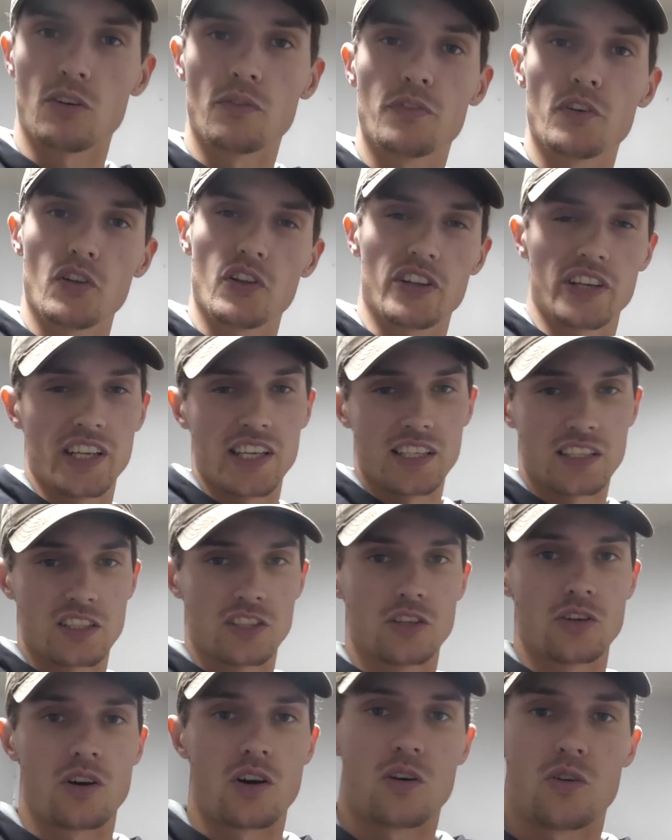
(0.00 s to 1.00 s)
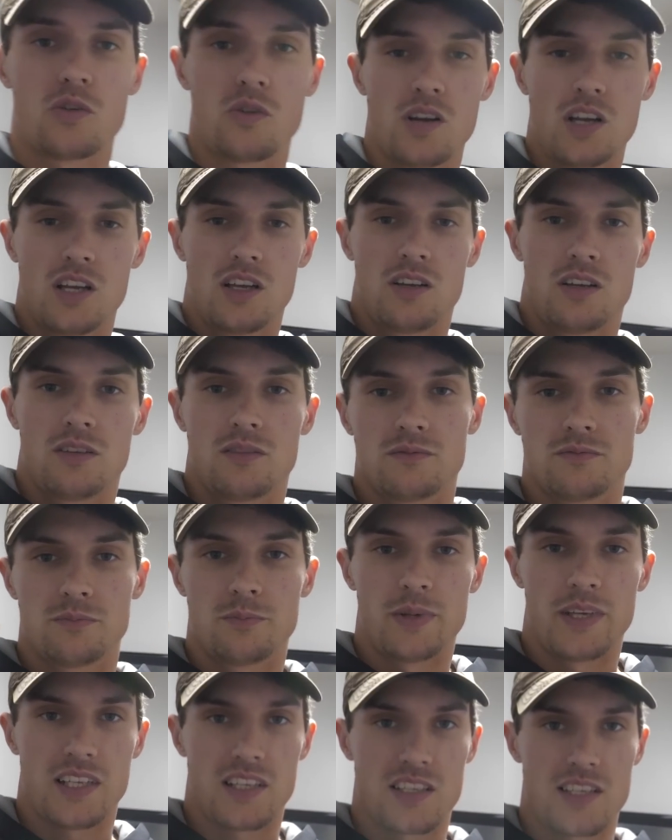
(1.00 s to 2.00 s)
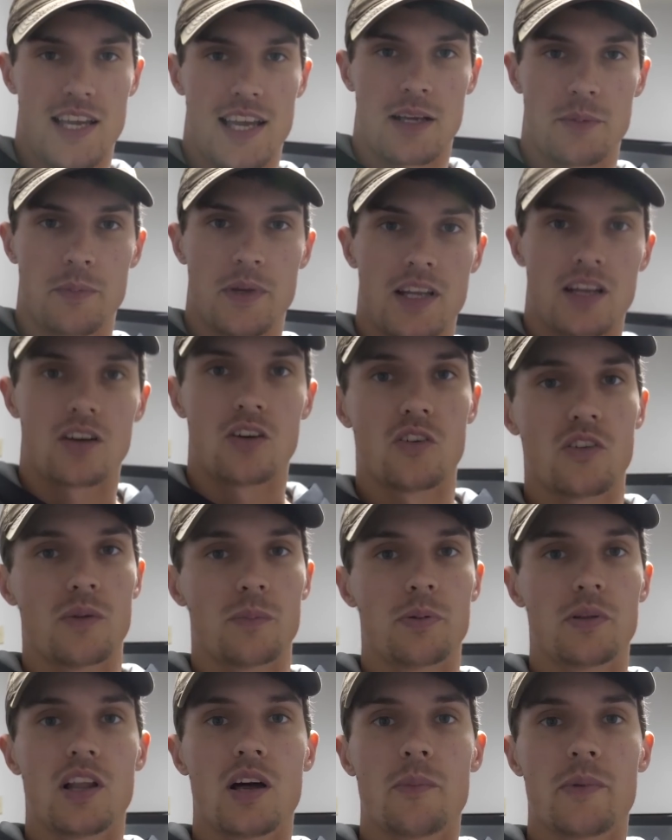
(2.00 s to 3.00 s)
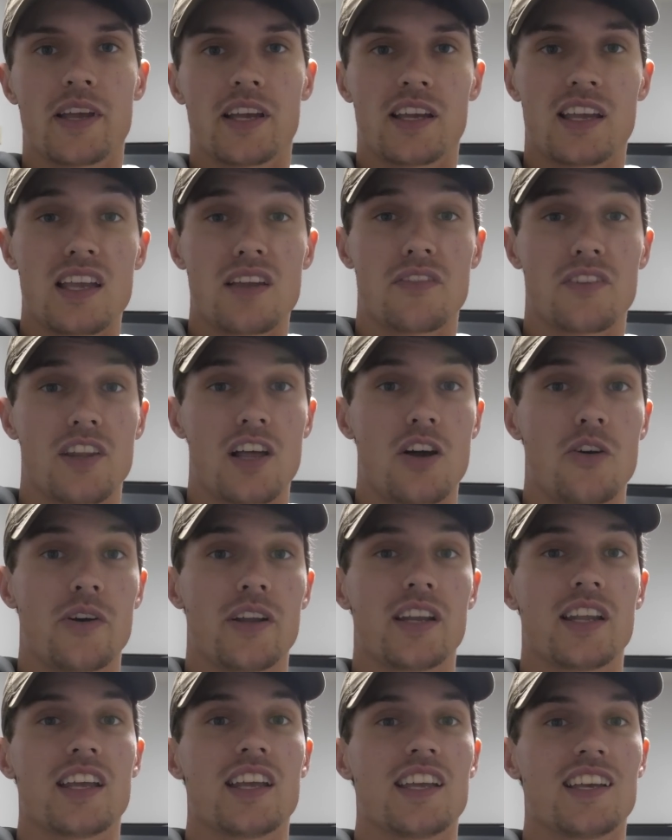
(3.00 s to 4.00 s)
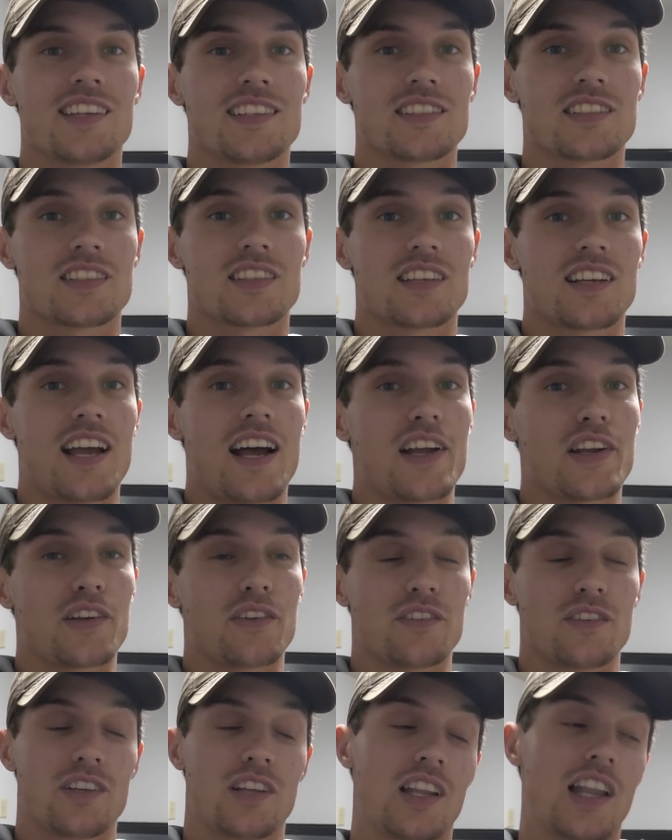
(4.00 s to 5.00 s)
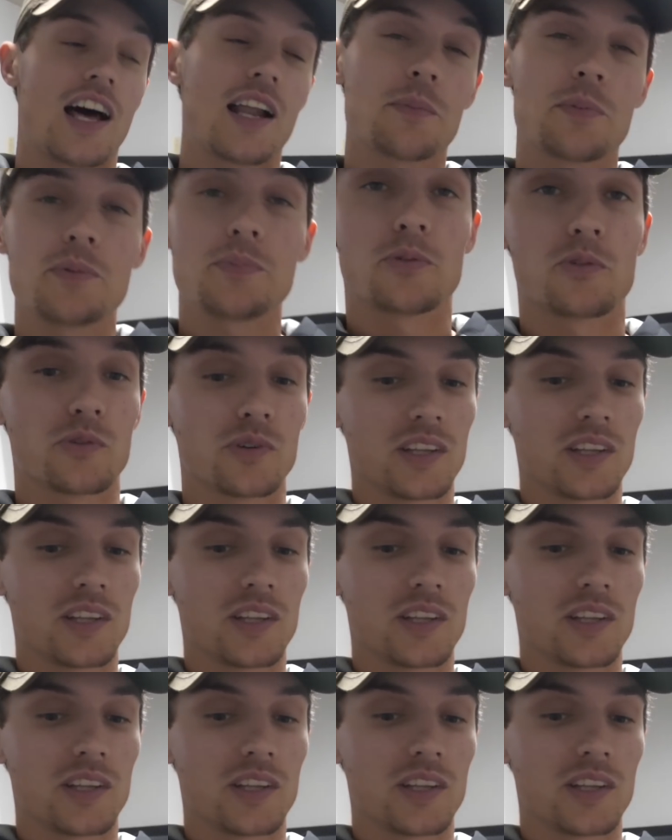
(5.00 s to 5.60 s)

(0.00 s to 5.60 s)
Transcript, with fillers: don't feel the need to do a whole big segment on the plumbing, even though it is kind of, a lot of people